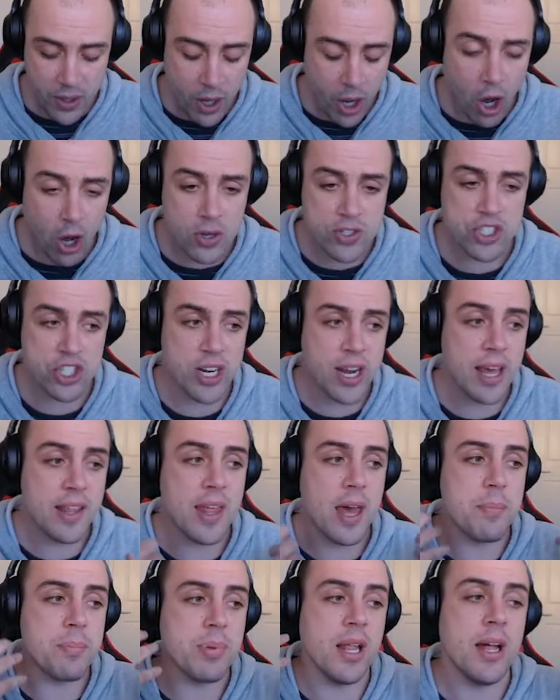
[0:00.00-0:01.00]
oxygenate
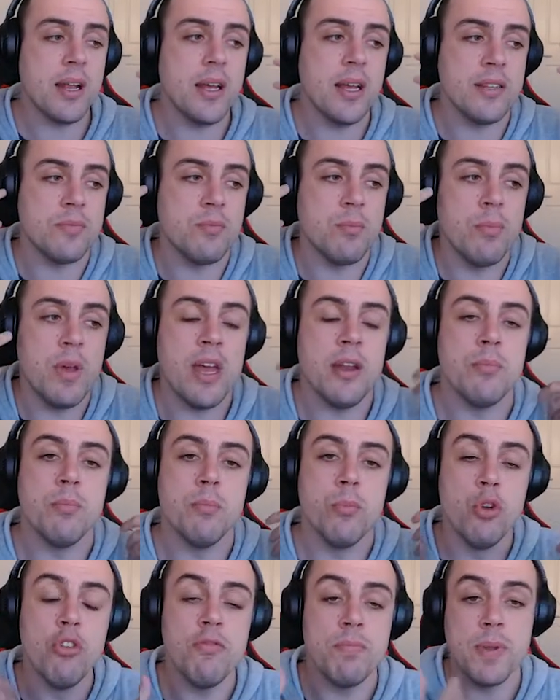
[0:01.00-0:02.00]
that blood and
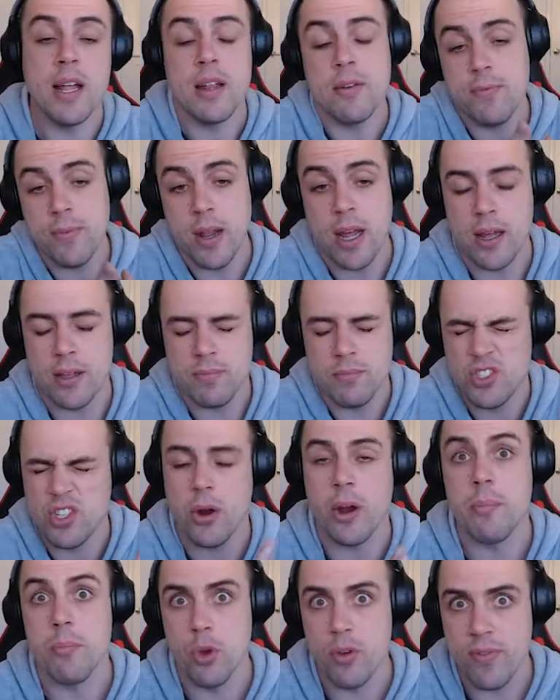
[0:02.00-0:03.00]
move
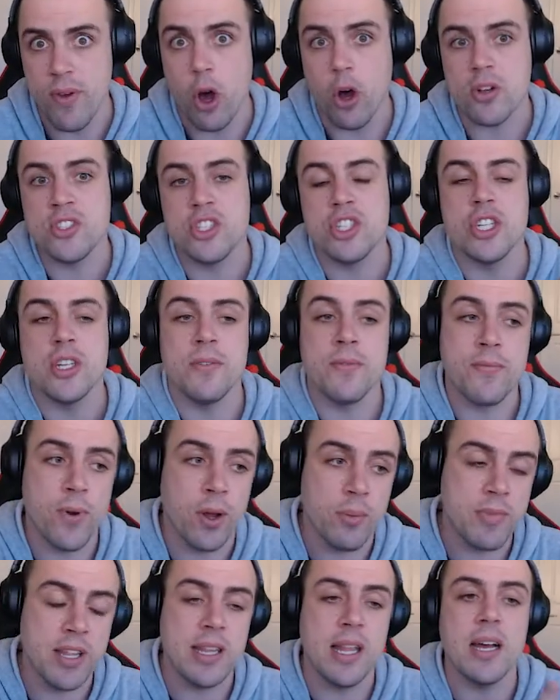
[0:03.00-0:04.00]
move oxygen
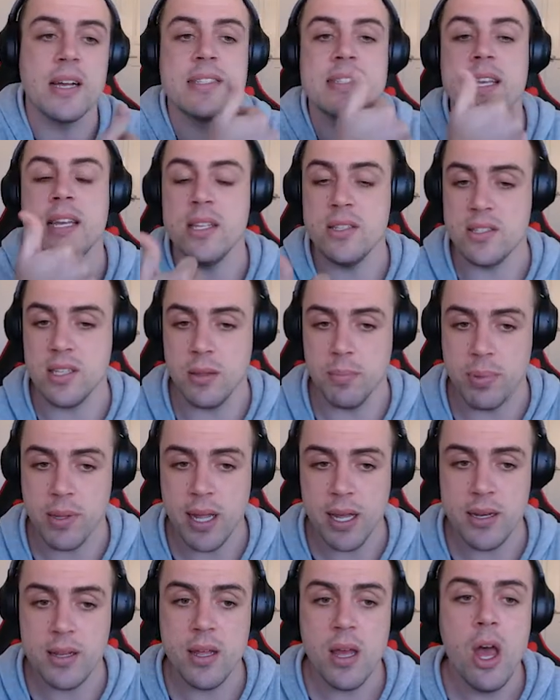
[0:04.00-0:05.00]
from the lungs into the
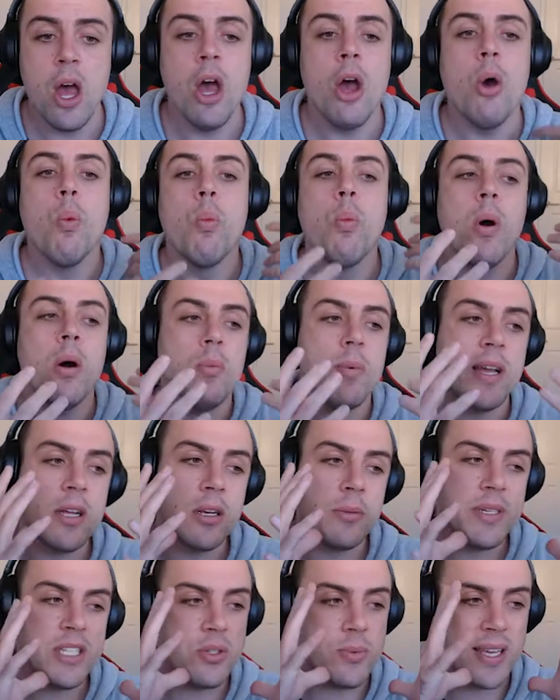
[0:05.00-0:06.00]
blood. What we're going
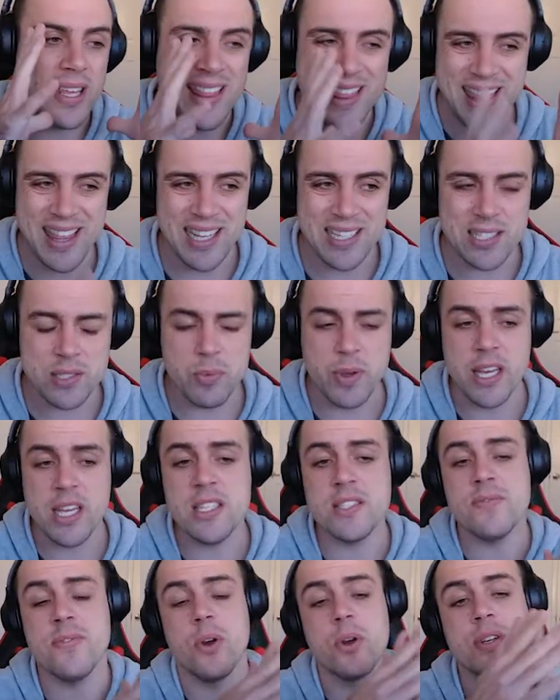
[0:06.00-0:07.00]
to be doing this week
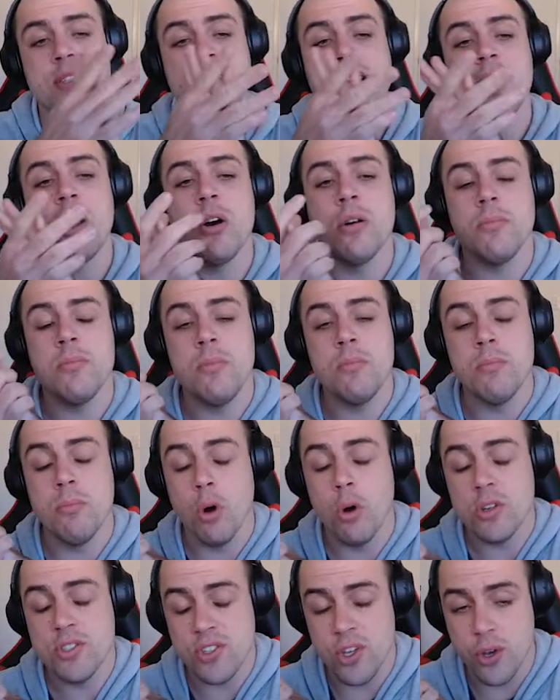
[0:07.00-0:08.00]
is focusing on
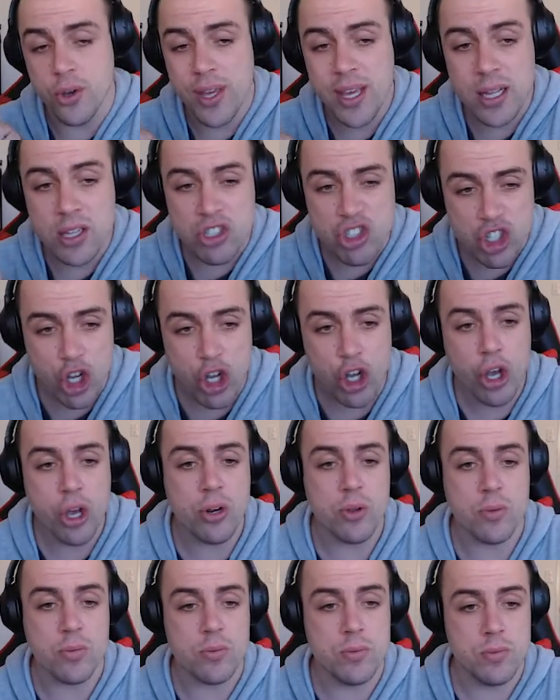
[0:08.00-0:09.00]
more so
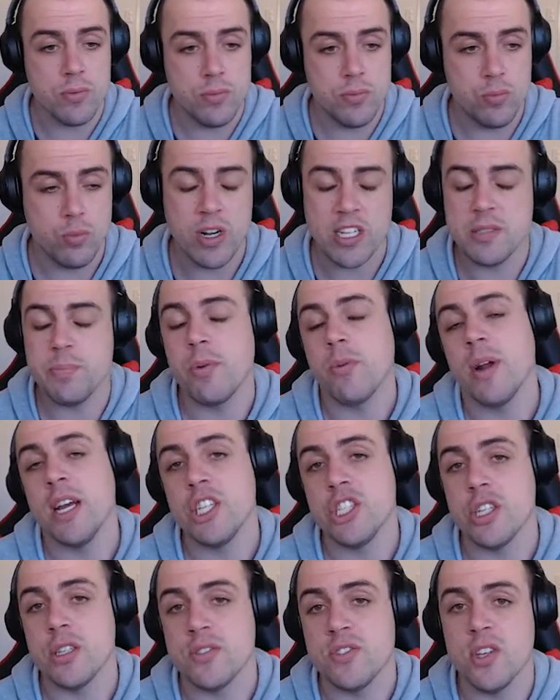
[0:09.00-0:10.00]
internal
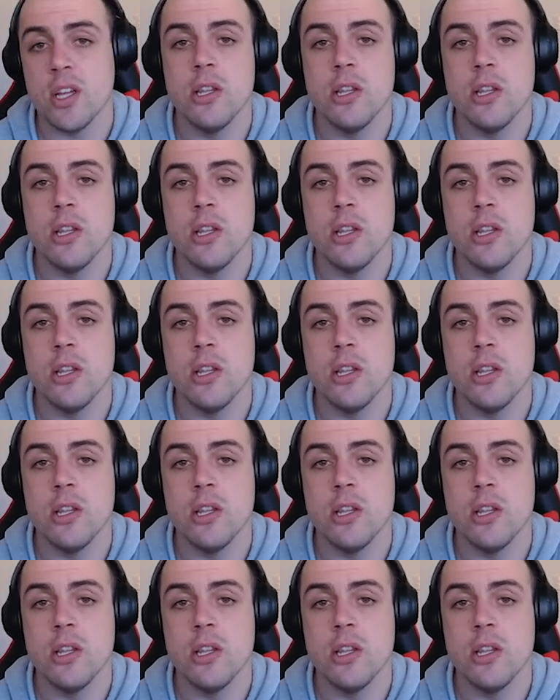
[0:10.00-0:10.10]
respiration. So